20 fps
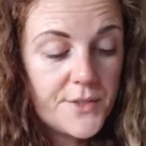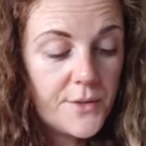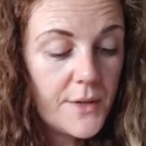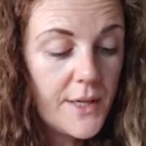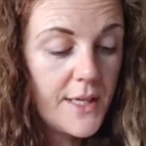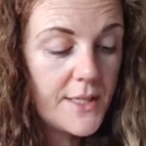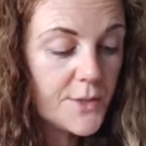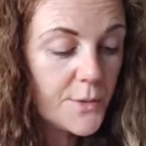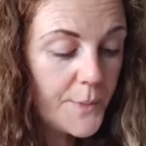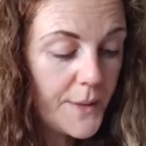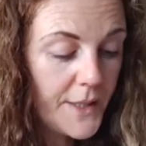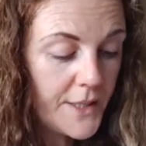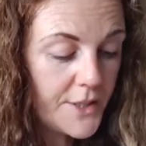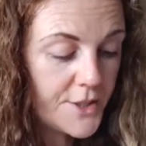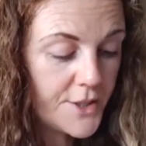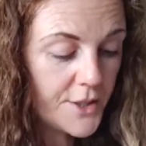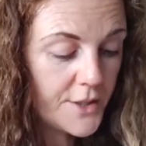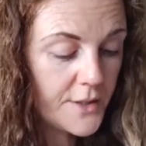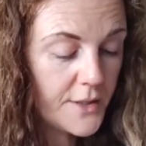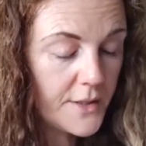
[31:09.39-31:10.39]
Okay, so
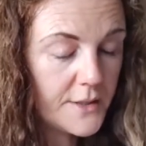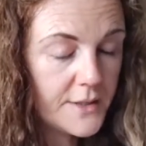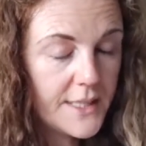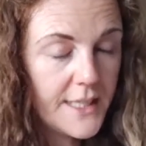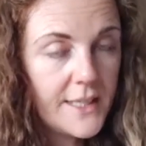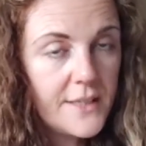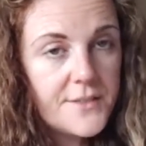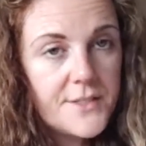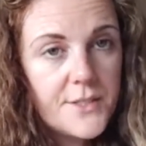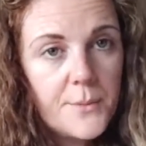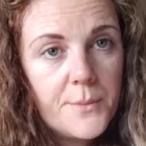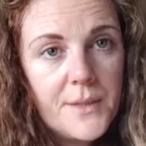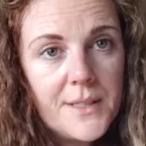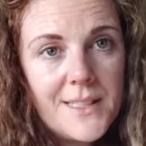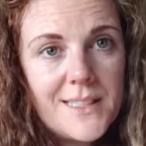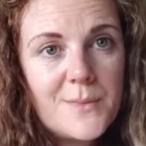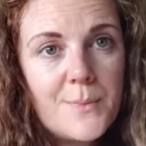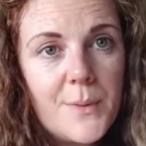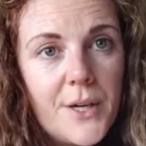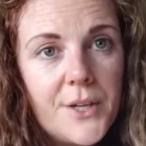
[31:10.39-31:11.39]
think of somebody
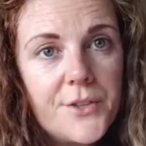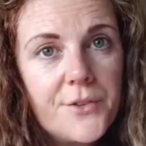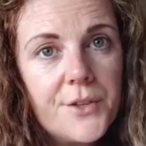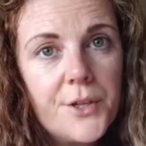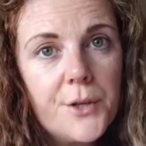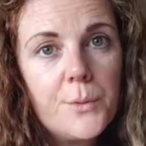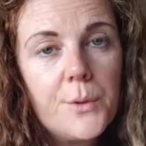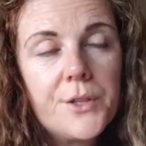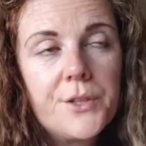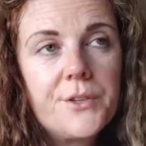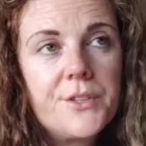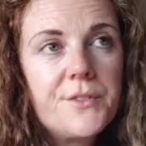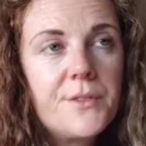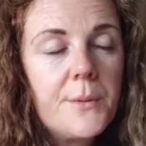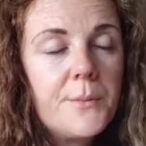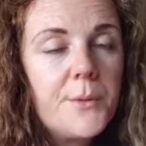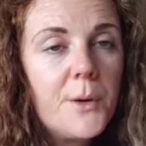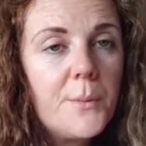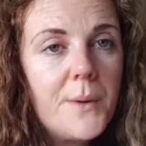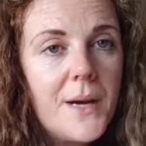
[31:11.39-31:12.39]
that's bothering you, whether it's
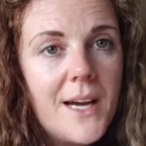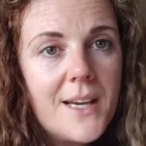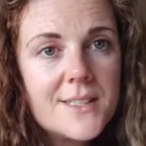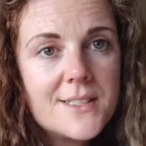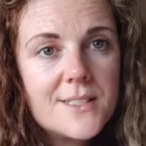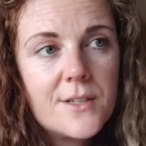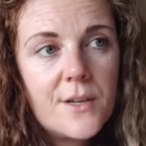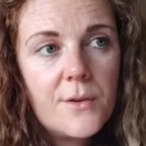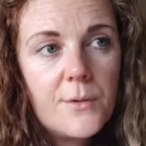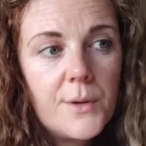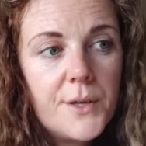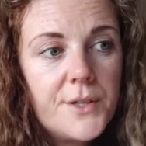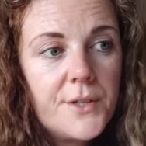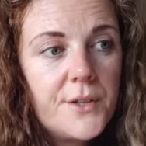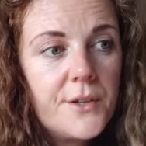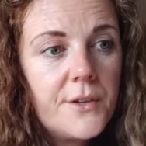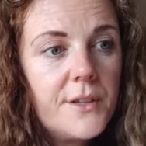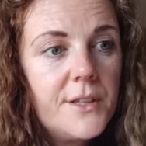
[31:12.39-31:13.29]
from your past or whether,